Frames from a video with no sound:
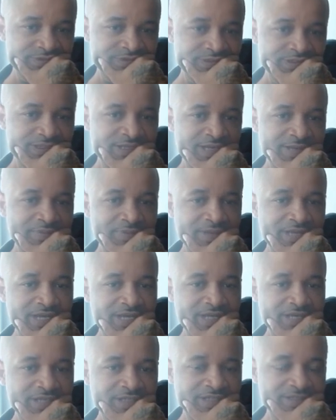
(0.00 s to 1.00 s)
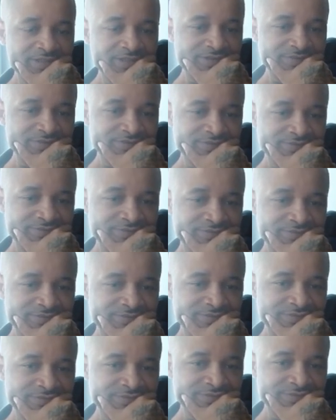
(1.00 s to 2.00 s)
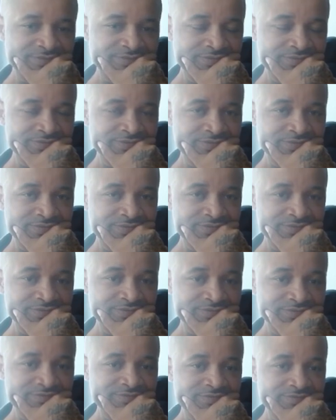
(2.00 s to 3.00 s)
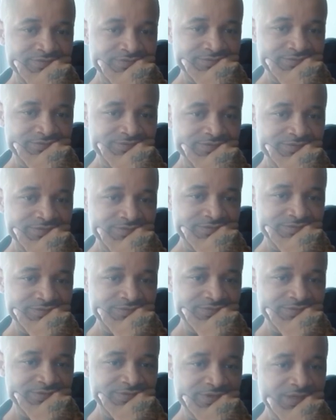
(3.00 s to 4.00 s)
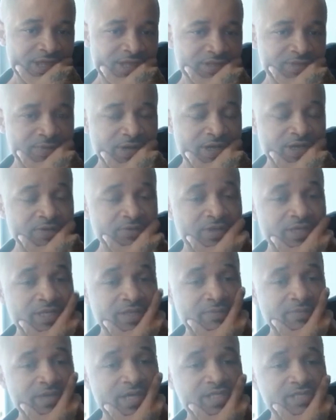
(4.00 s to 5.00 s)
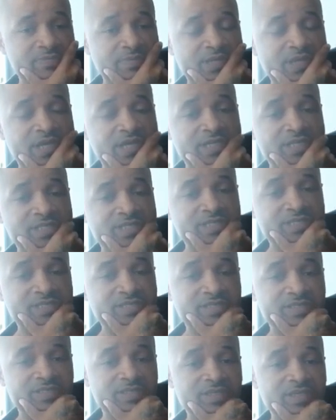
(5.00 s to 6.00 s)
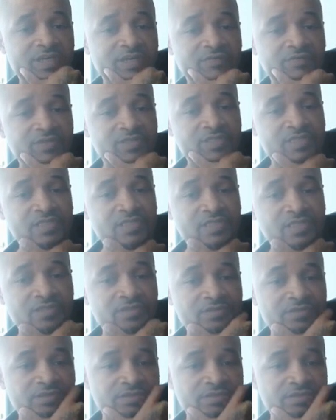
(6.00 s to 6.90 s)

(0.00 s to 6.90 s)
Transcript: Look at that, that block. block. Oh my god. Oh, I, never saw That's probably like one of the best blocks I've ever seen.